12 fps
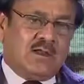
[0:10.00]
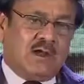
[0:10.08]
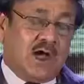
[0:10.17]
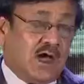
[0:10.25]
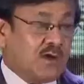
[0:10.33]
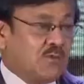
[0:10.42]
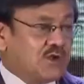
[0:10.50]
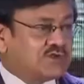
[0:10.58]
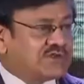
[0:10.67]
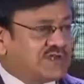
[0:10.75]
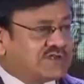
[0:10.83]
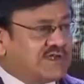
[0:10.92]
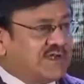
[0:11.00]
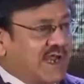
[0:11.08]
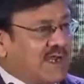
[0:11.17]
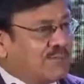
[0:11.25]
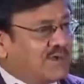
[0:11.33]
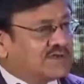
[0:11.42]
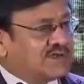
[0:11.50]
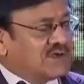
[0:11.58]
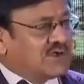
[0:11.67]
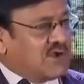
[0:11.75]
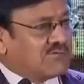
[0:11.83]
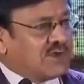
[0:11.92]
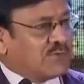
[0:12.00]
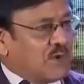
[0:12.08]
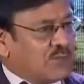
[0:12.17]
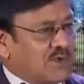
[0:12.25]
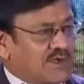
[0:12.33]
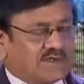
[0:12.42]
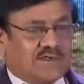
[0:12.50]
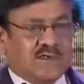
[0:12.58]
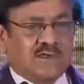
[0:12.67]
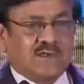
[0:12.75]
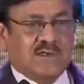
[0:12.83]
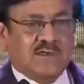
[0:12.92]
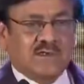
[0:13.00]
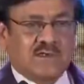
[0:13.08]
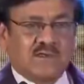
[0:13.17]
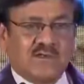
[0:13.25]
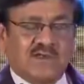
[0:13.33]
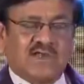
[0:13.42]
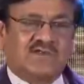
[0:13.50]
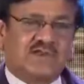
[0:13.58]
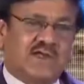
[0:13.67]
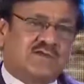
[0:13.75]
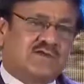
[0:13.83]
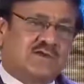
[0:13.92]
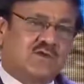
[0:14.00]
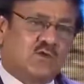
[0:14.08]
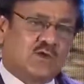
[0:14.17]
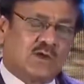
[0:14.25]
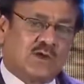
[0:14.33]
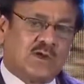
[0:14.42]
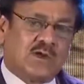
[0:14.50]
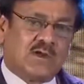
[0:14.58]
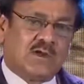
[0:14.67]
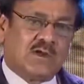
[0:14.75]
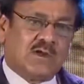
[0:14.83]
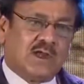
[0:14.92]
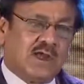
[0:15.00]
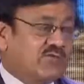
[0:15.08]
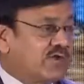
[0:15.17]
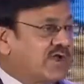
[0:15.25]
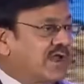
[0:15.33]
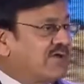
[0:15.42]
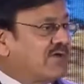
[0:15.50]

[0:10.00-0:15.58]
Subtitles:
Almost 69% of the population, they stays in rural, and we have